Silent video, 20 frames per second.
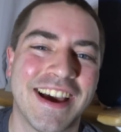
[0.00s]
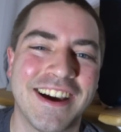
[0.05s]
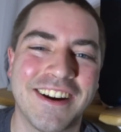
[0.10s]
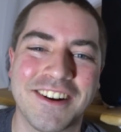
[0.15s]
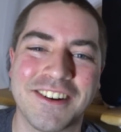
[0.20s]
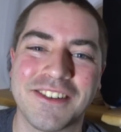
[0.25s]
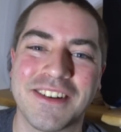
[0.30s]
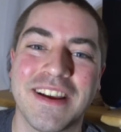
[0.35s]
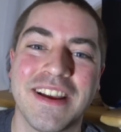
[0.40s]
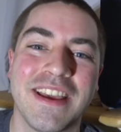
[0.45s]

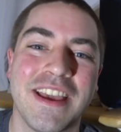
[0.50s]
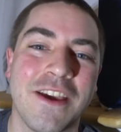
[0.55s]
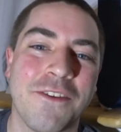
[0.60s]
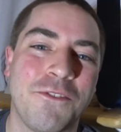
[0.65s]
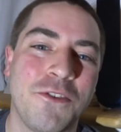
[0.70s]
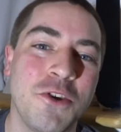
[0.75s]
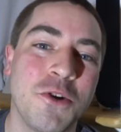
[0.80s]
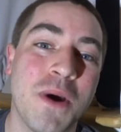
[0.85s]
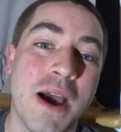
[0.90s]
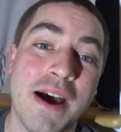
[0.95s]
Now,
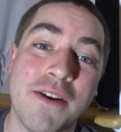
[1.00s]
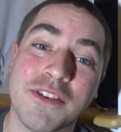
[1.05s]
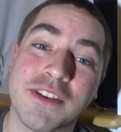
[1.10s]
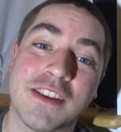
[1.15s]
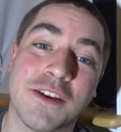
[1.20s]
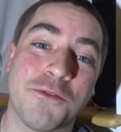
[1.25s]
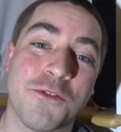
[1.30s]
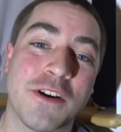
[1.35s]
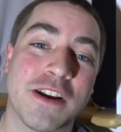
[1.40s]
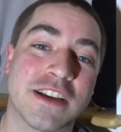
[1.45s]
if you have a
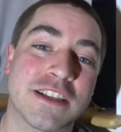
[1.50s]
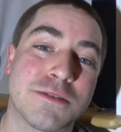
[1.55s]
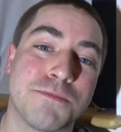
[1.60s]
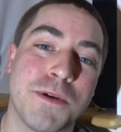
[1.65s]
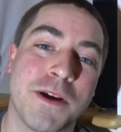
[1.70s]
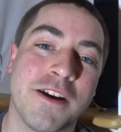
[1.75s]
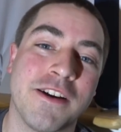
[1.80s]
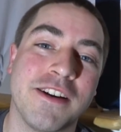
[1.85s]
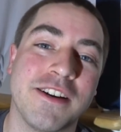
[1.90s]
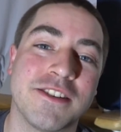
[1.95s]
different
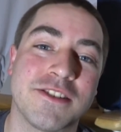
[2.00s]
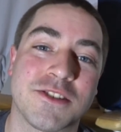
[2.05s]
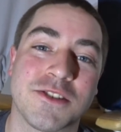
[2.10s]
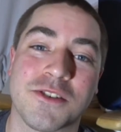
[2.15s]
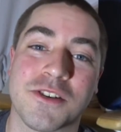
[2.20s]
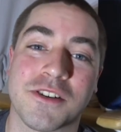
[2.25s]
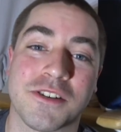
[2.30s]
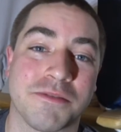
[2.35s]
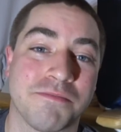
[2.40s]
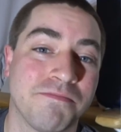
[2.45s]
experience,
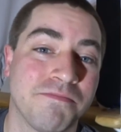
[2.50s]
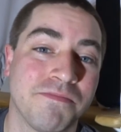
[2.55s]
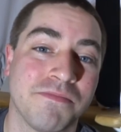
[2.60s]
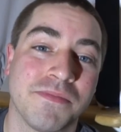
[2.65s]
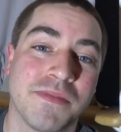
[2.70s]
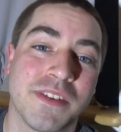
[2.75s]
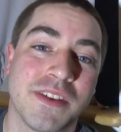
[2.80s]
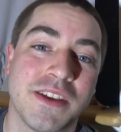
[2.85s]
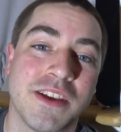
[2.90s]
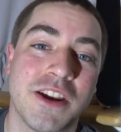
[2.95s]
or
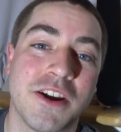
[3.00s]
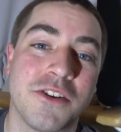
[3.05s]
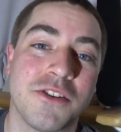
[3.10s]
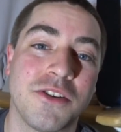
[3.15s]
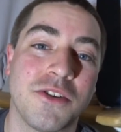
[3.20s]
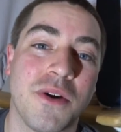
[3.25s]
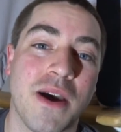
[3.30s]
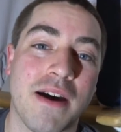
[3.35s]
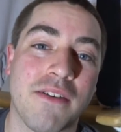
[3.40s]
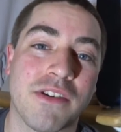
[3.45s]
you know,
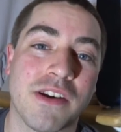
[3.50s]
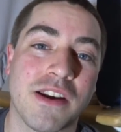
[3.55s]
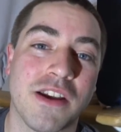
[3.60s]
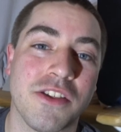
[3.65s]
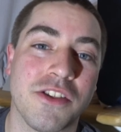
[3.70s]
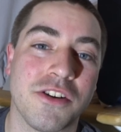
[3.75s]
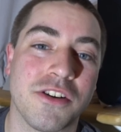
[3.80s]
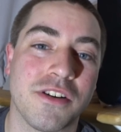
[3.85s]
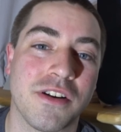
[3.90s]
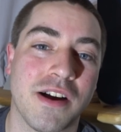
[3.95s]
you have
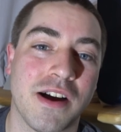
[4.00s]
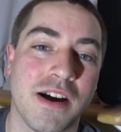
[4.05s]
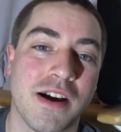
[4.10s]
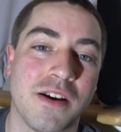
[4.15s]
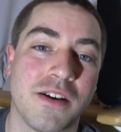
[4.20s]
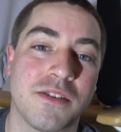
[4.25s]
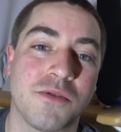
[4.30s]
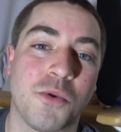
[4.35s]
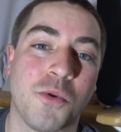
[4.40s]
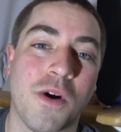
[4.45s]

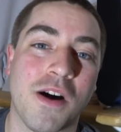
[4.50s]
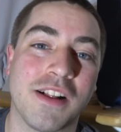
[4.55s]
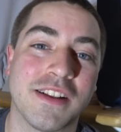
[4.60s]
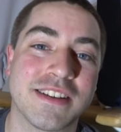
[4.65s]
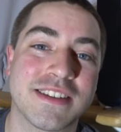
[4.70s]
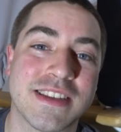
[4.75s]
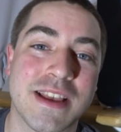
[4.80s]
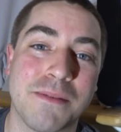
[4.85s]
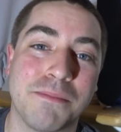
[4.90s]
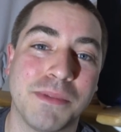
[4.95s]
another wall
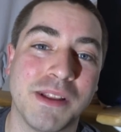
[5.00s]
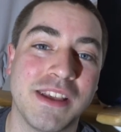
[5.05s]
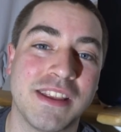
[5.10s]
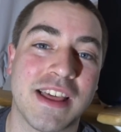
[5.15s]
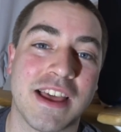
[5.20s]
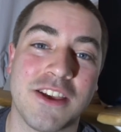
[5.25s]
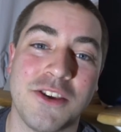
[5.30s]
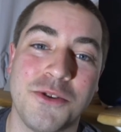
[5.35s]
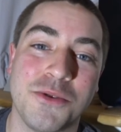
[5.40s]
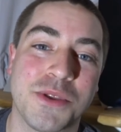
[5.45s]
assembly
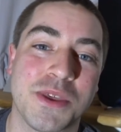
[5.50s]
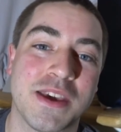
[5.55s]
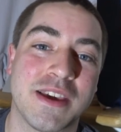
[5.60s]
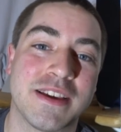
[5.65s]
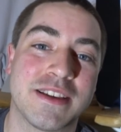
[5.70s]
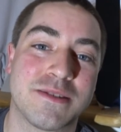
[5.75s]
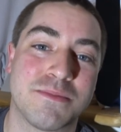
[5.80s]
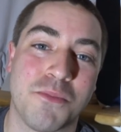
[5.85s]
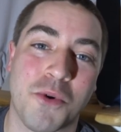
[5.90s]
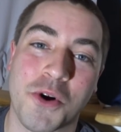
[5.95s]
that you think
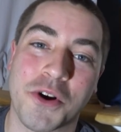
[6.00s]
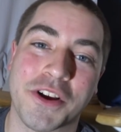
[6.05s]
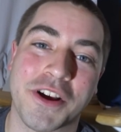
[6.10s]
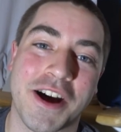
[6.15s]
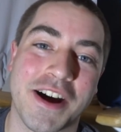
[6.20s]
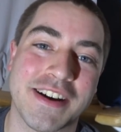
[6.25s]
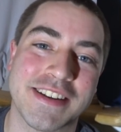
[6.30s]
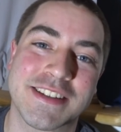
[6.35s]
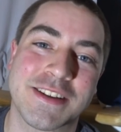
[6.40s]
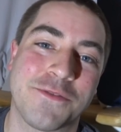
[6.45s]
is more
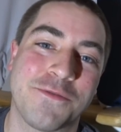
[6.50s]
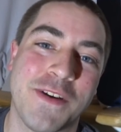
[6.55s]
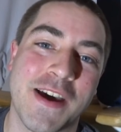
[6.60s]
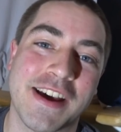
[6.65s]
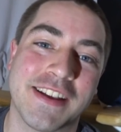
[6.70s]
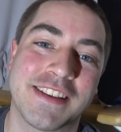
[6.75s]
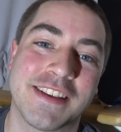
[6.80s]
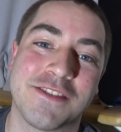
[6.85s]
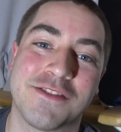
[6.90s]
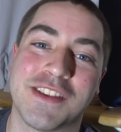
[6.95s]
cost
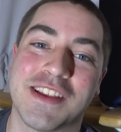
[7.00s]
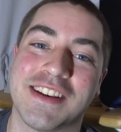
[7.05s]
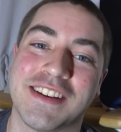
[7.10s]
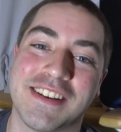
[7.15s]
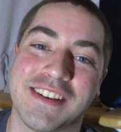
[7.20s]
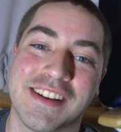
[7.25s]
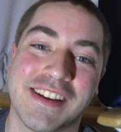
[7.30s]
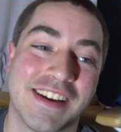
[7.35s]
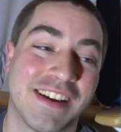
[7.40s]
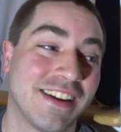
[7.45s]
effective
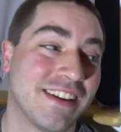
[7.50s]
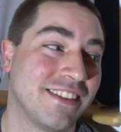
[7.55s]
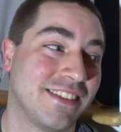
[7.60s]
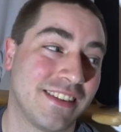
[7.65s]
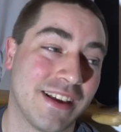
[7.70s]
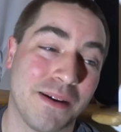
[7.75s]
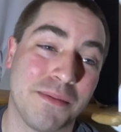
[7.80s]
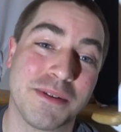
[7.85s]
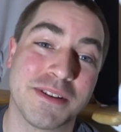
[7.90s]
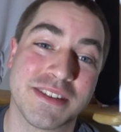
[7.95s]
than
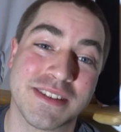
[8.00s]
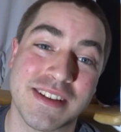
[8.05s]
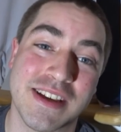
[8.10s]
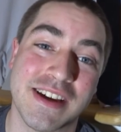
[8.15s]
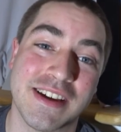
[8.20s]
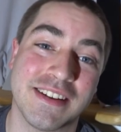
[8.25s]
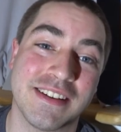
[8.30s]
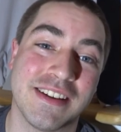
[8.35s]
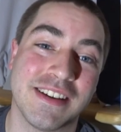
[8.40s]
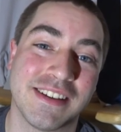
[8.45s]
double
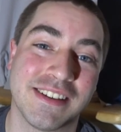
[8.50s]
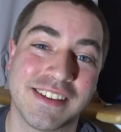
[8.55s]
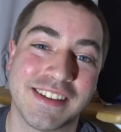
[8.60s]
stud